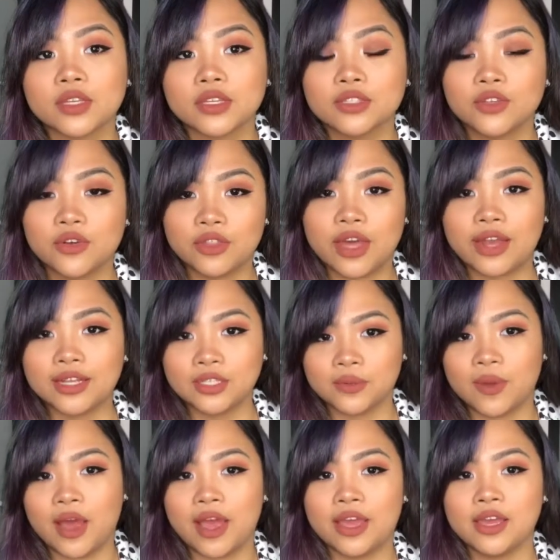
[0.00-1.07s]
So that is
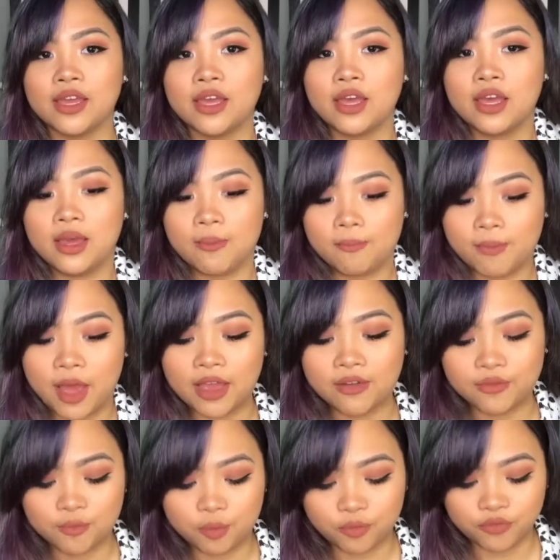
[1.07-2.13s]
why my
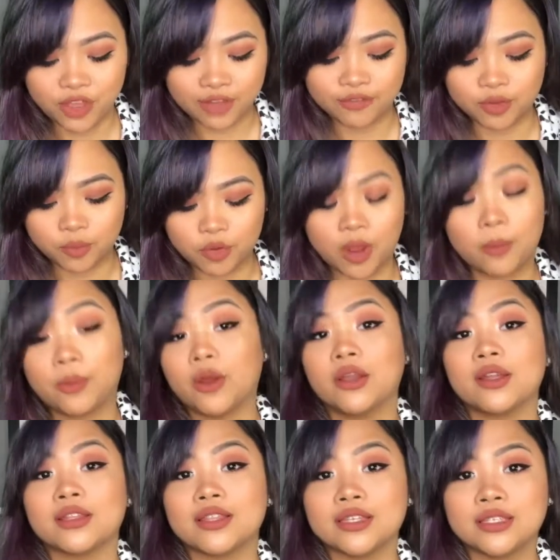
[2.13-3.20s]
favorite brow
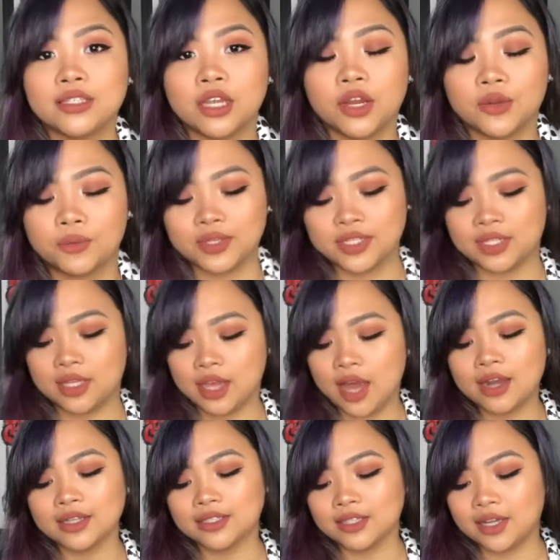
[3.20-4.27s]
product this year was the
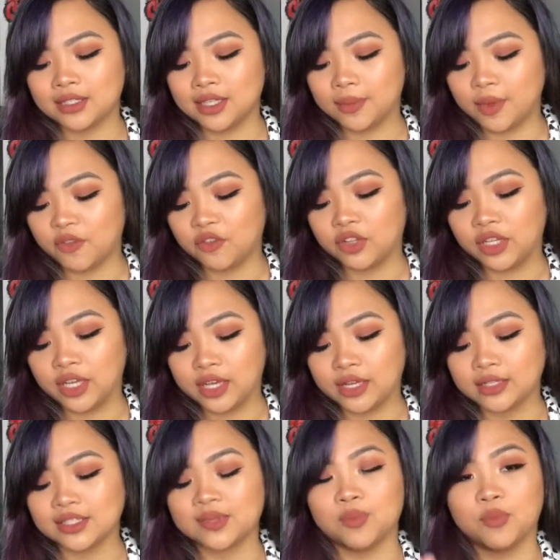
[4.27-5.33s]
Anastasia Beverly
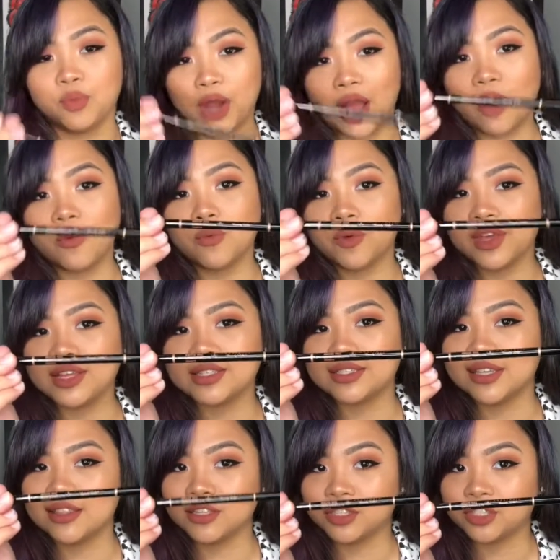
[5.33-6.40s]
Hills Brow Wiz
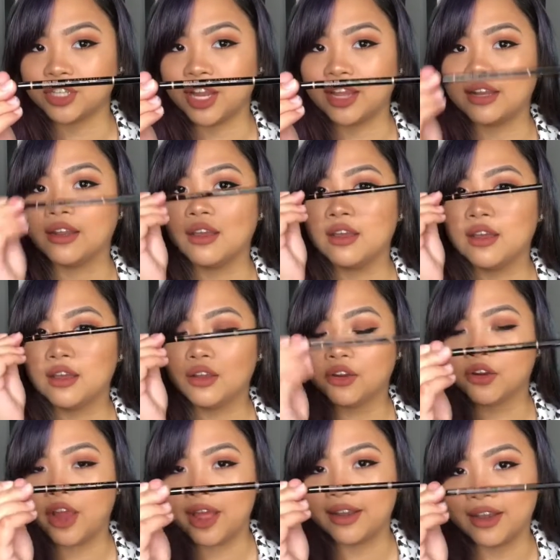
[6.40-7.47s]
in the shade
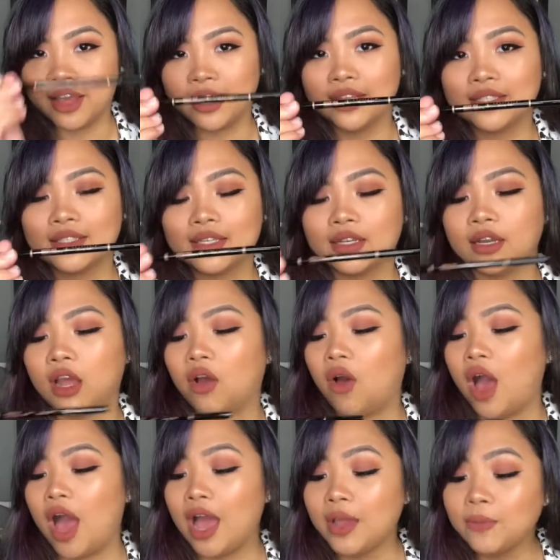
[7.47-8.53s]
Granite. Now,
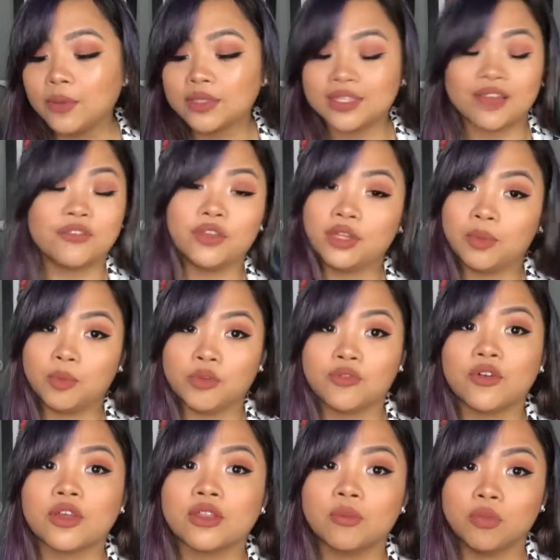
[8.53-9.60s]
I would definitely
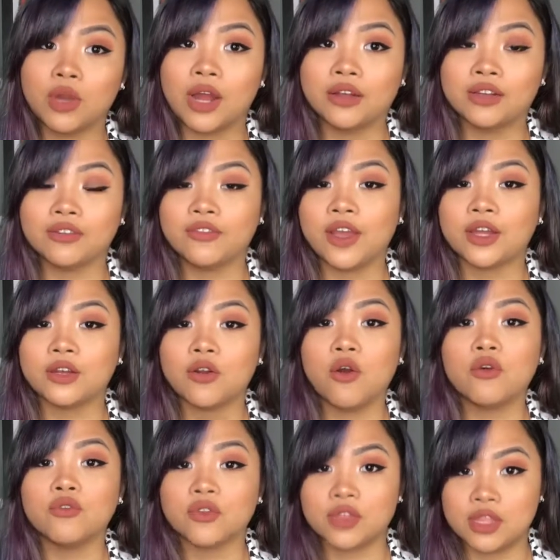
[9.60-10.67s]
prefer the brow definer
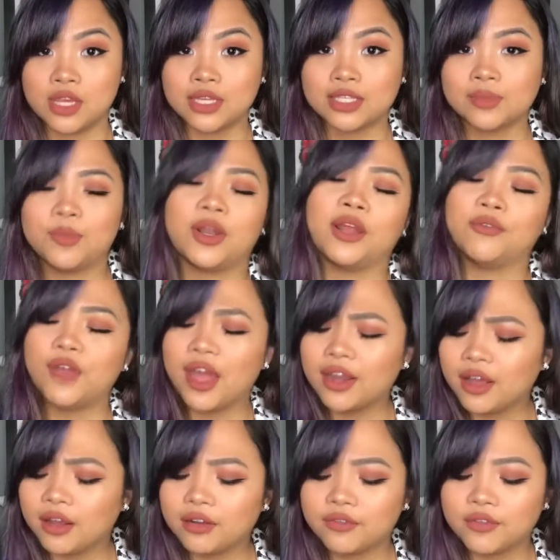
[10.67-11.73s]
over this, but I ran
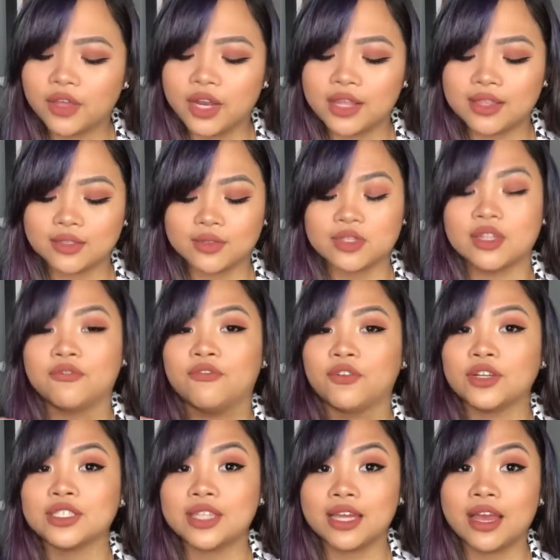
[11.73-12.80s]
out of it and this was the
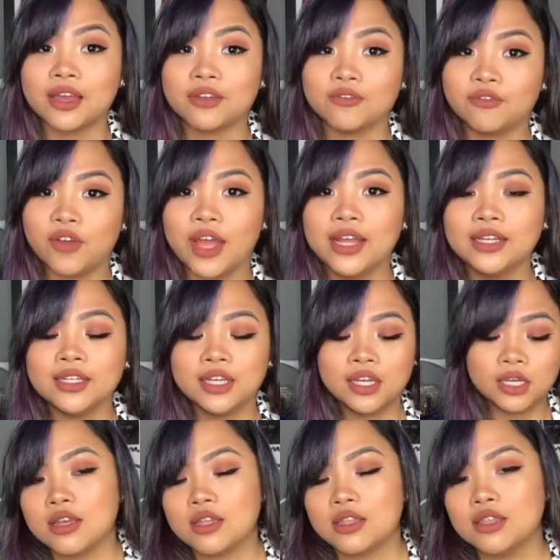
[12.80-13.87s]
first thing I could find.
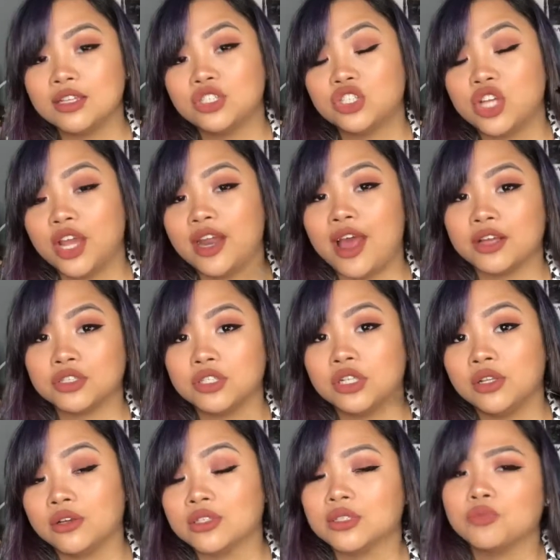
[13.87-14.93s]
This shade actually
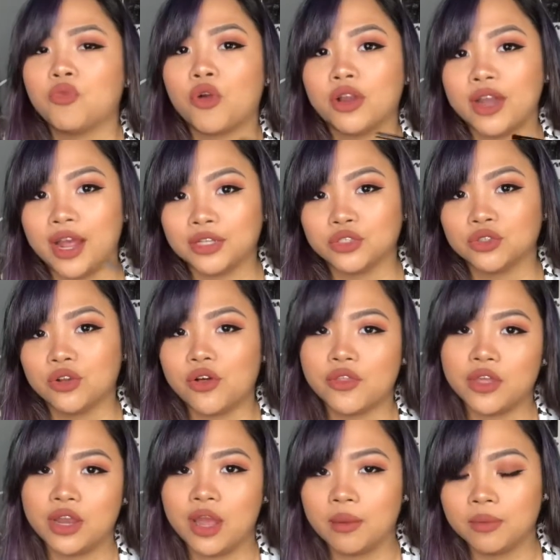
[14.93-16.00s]
looks more natural
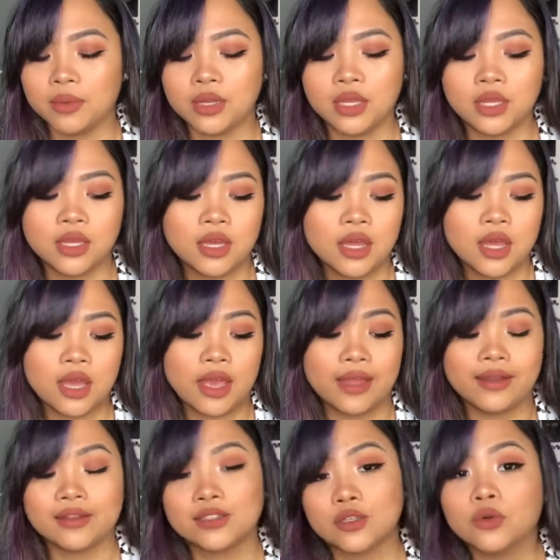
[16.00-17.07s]
than ebony,
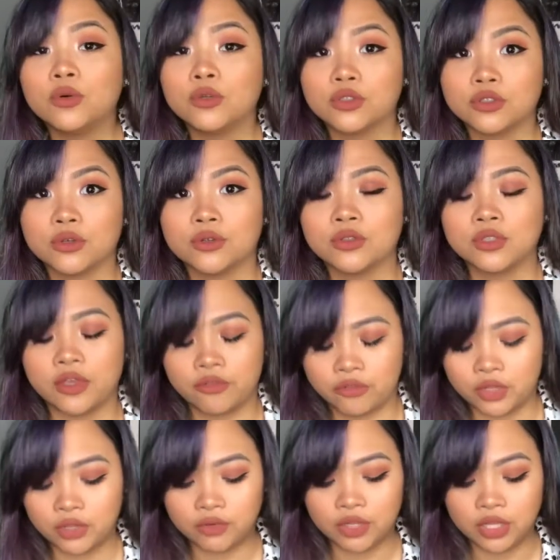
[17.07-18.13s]
and it's cool tone, so I
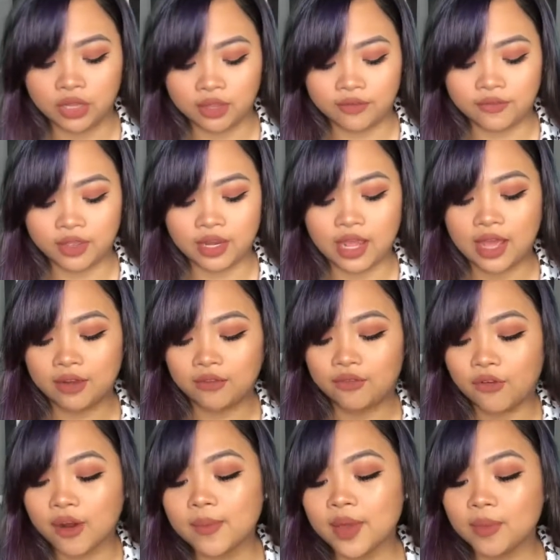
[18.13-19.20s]
really love it. And
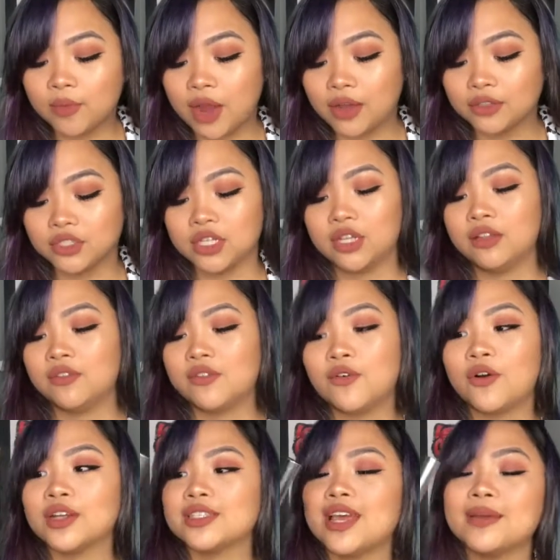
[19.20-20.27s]
for my brow gel, of
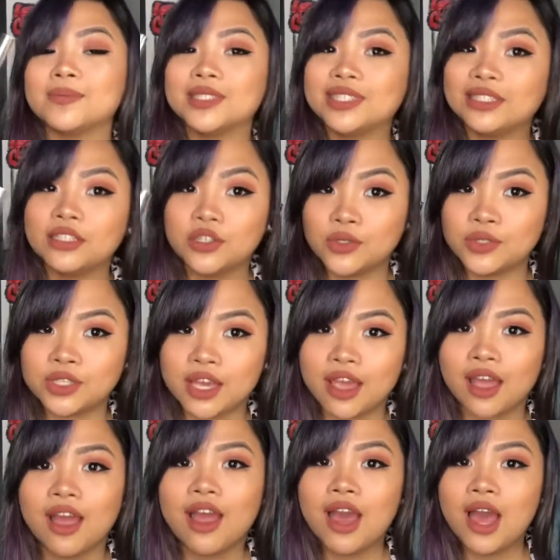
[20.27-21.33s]
course, I'm still
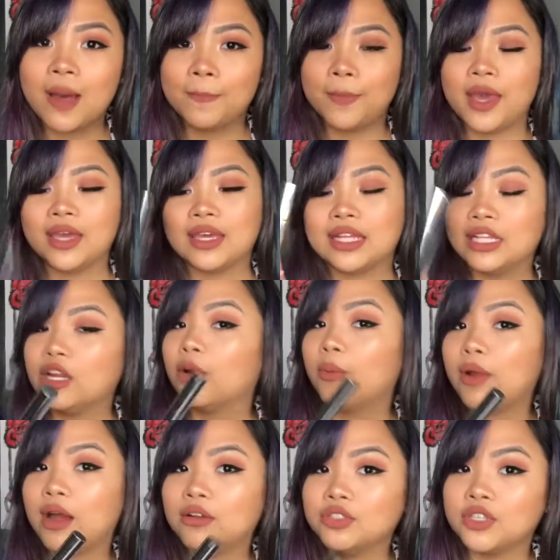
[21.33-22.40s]
using my clear
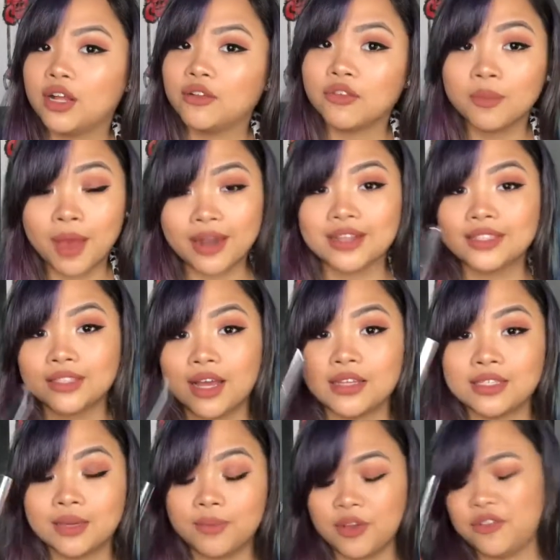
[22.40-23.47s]
brow gel from
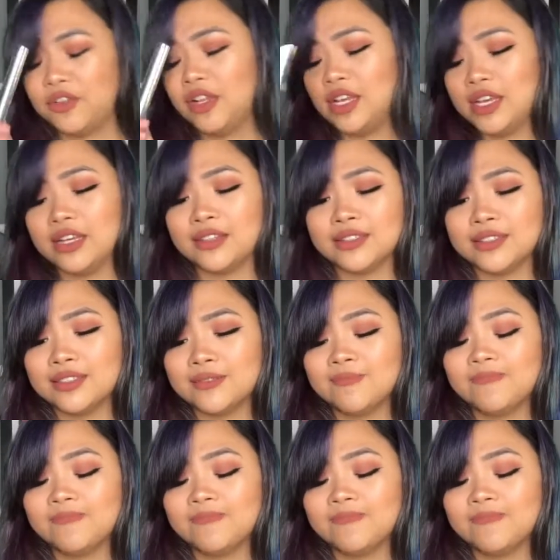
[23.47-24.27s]
Anastasia Beverly Hills.